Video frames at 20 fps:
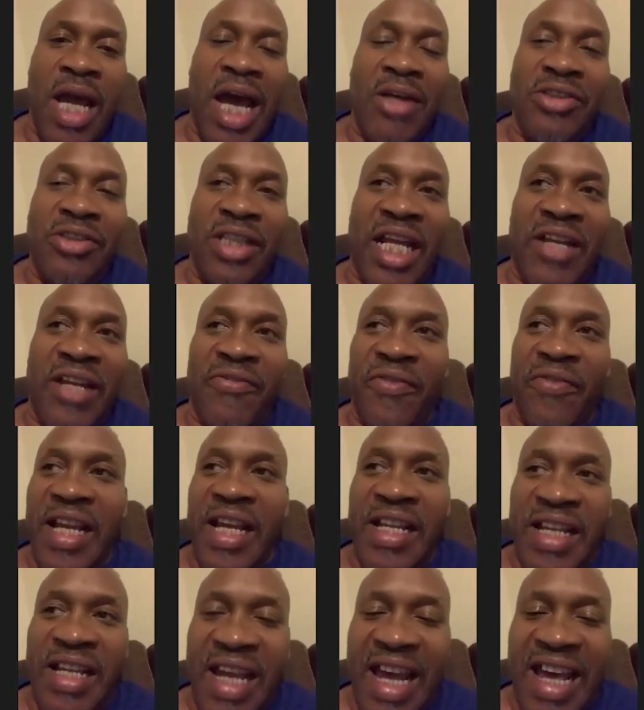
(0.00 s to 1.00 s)
I was like
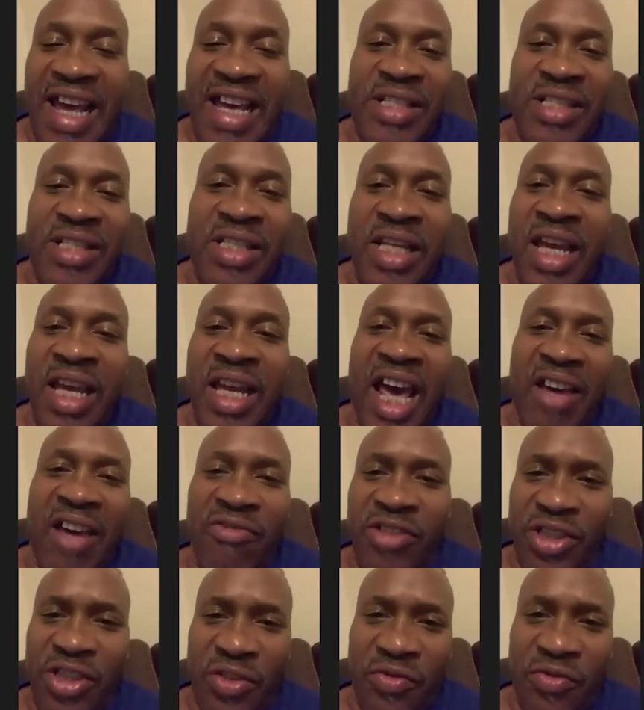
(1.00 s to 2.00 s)
fighting guys. I
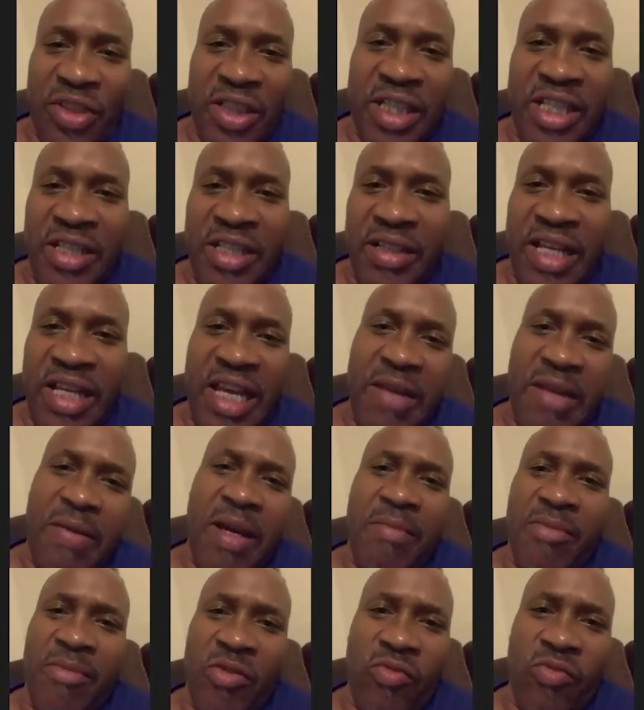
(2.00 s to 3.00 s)
wasn't really, hey,
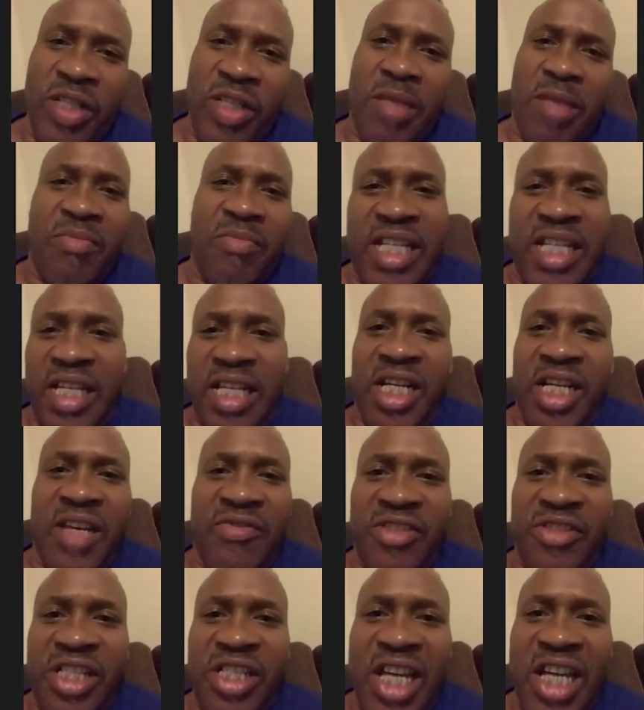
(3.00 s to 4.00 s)
I'm gonna win. I'm gonna get
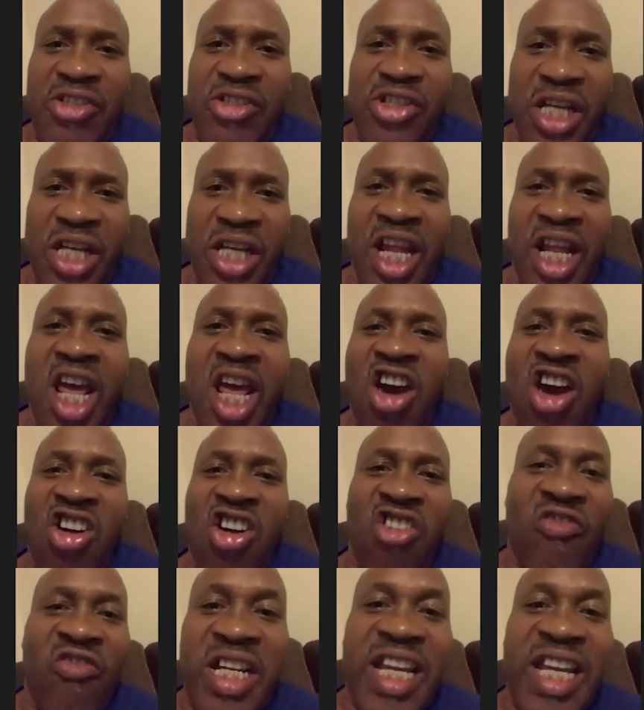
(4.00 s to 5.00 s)
another title shot. I
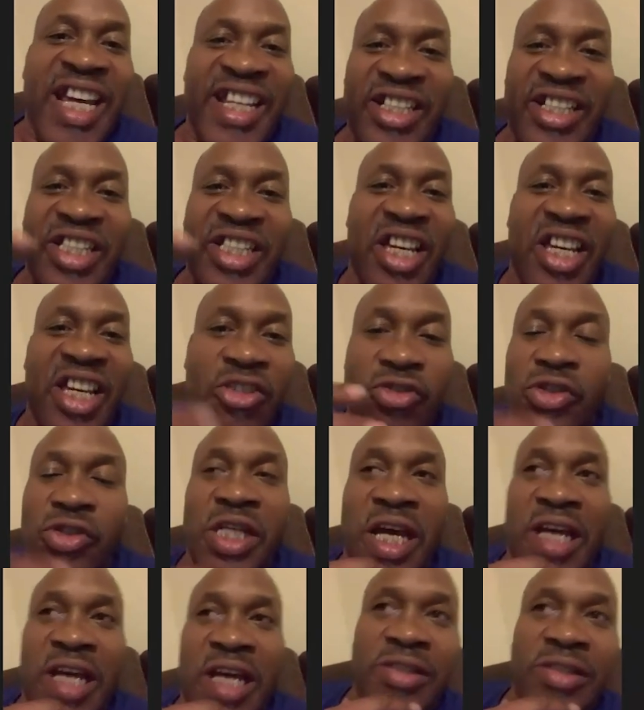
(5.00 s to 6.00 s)
already got title
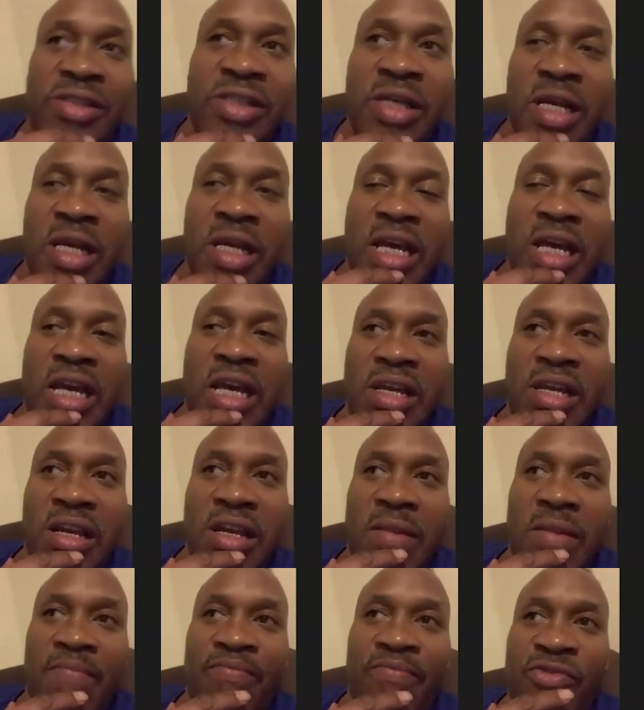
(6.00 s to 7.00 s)
shots, and
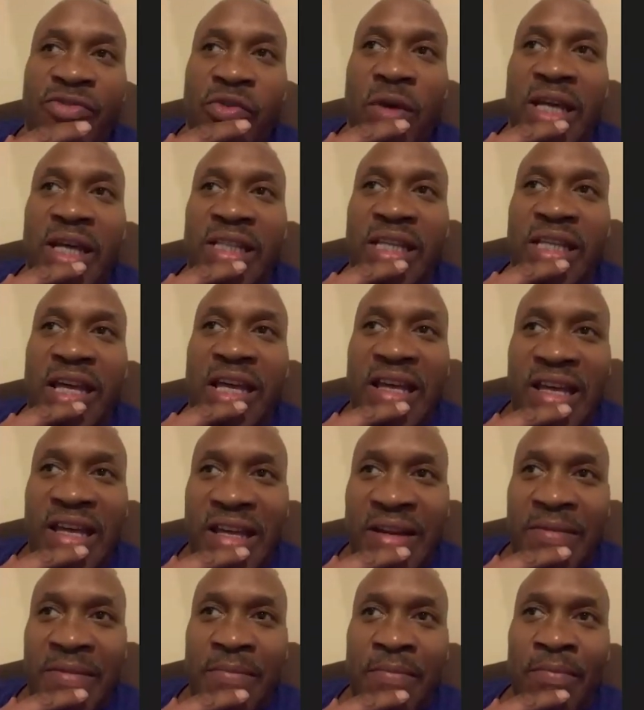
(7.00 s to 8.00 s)
so at the
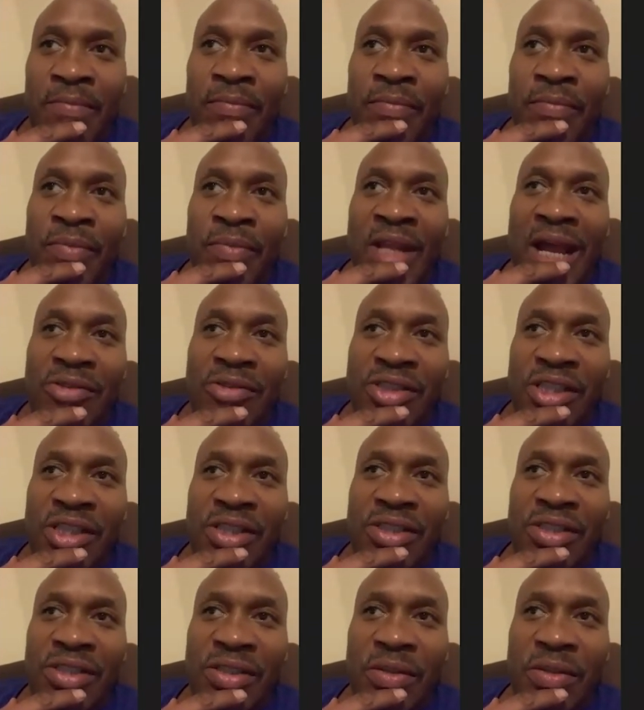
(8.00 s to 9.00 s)
end, I was
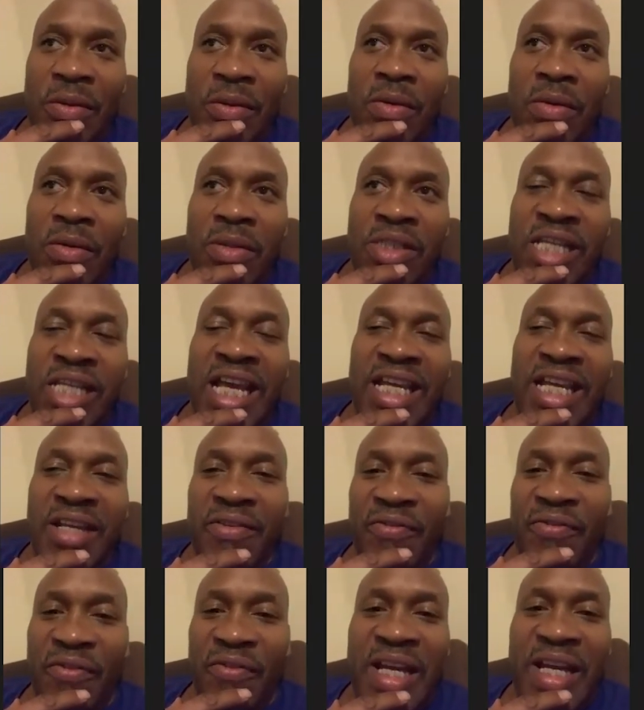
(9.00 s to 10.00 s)
just
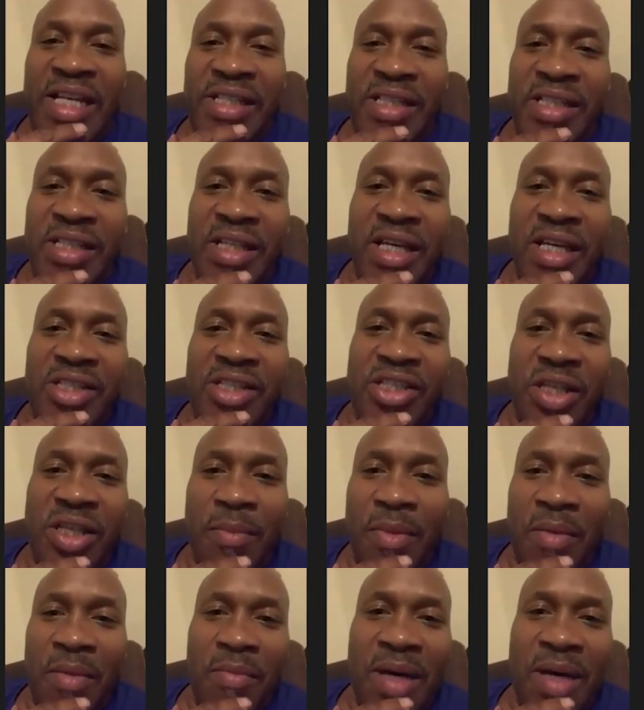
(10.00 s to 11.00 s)
taking fights.
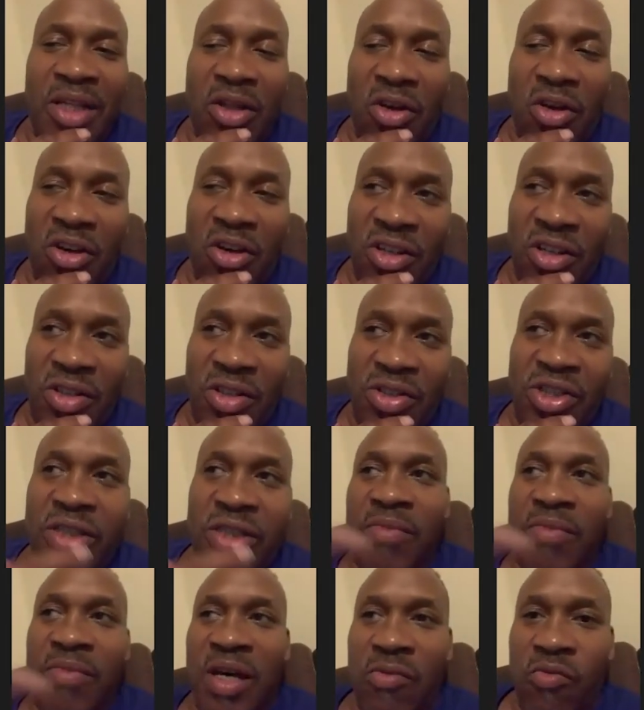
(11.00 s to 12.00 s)
Some of my lost,
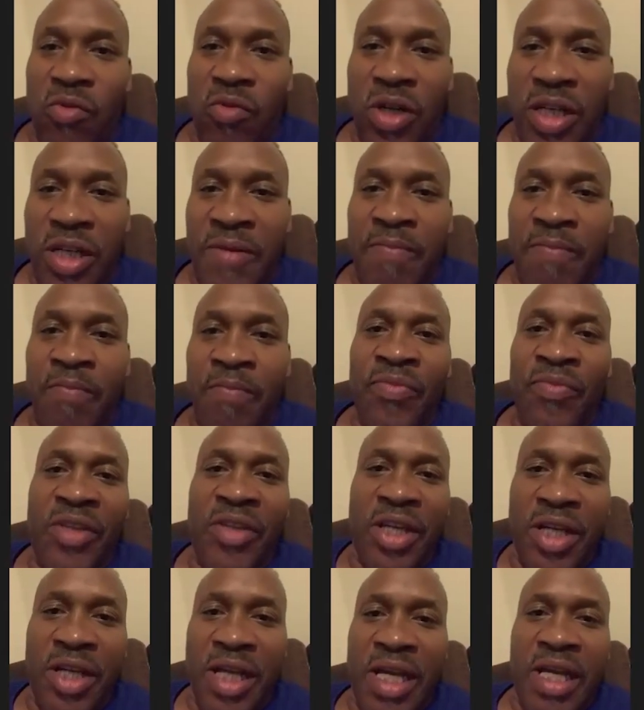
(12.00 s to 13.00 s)
some I won
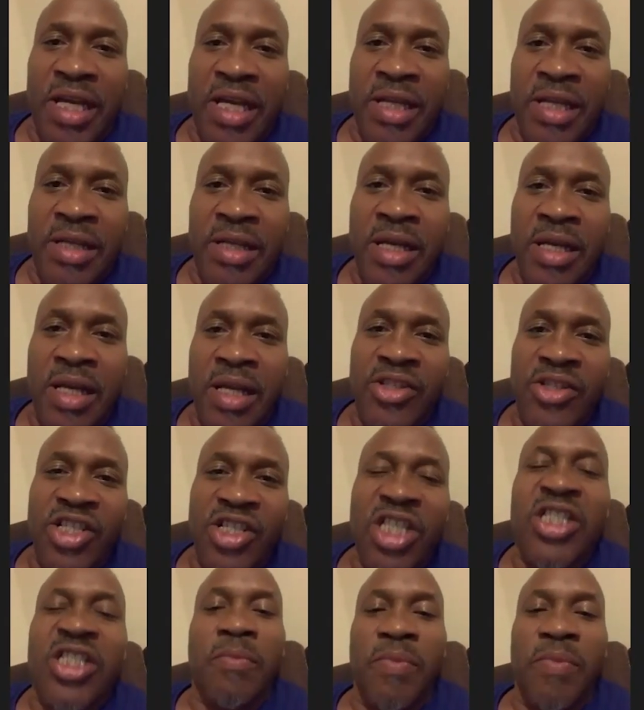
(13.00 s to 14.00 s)
near the end
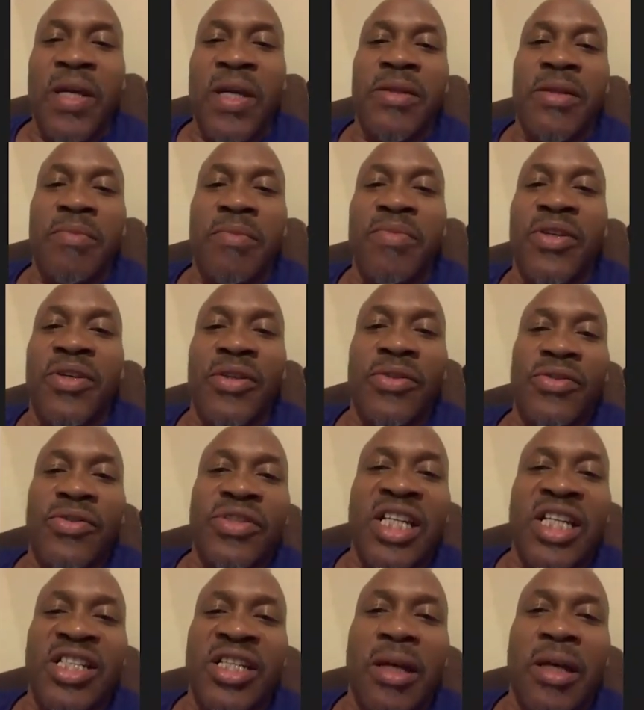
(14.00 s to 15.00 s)
just to pay the
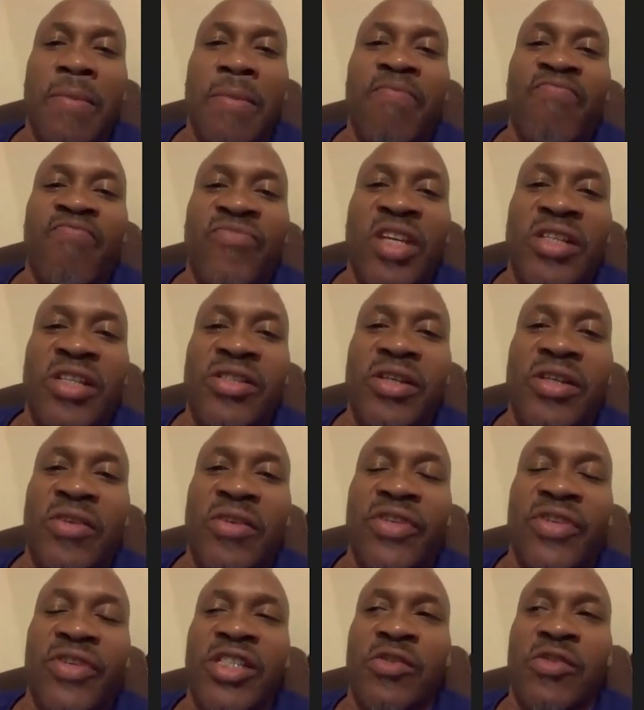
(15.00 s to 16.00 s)
bills. That's how
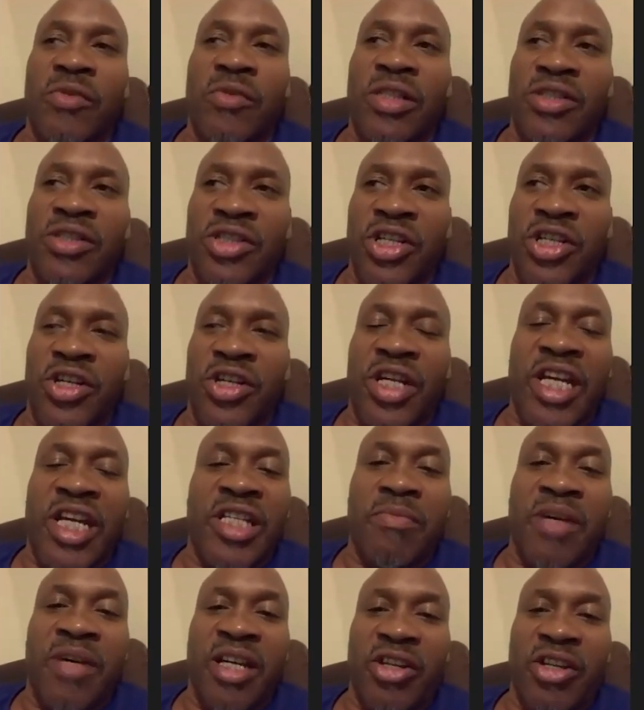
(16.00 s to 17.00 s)
things was near the
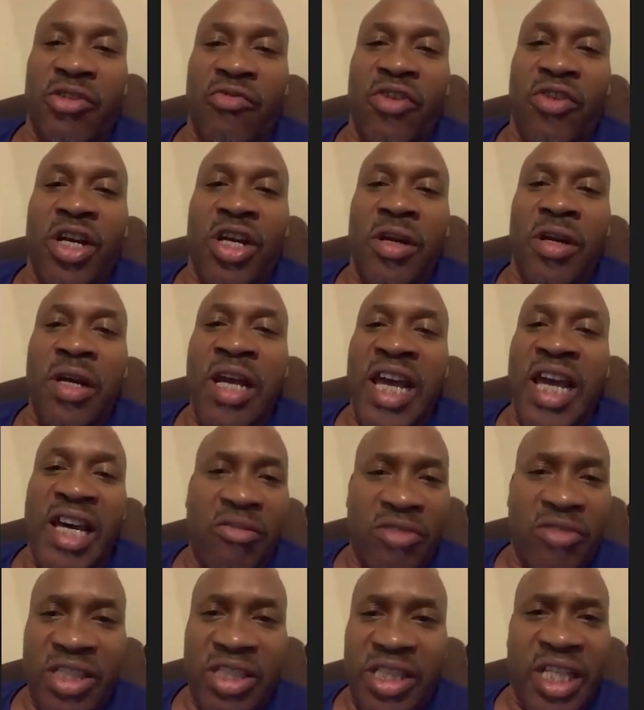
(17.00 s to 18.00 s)
end of my career.
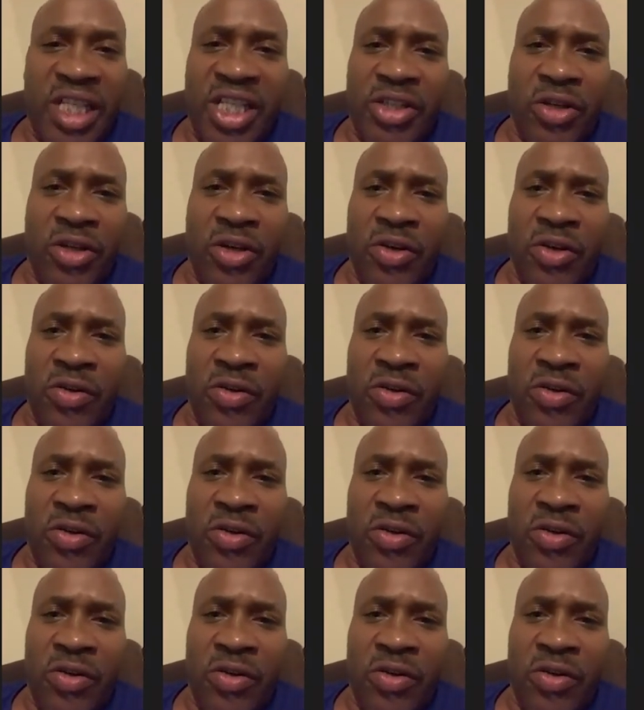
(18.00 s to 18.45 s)
I wasn't getting